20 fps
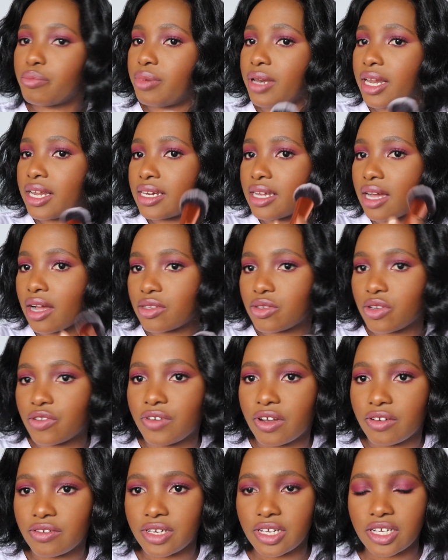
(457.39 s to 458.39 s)
blend out your
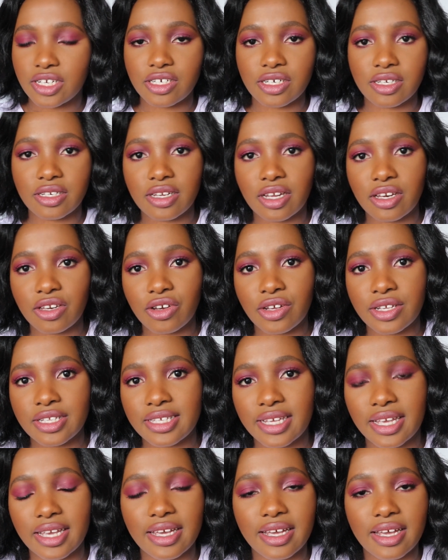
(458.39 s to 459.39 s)
foundation and not
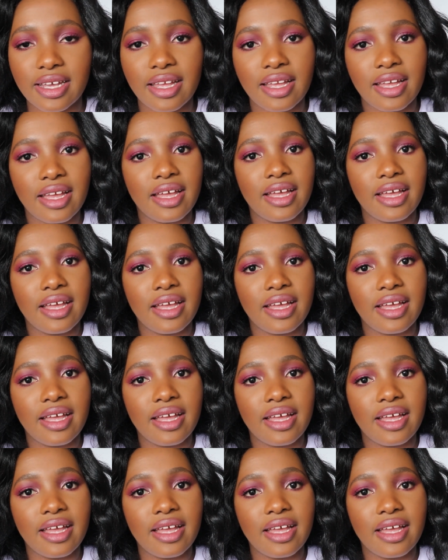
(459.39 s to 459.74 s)
take,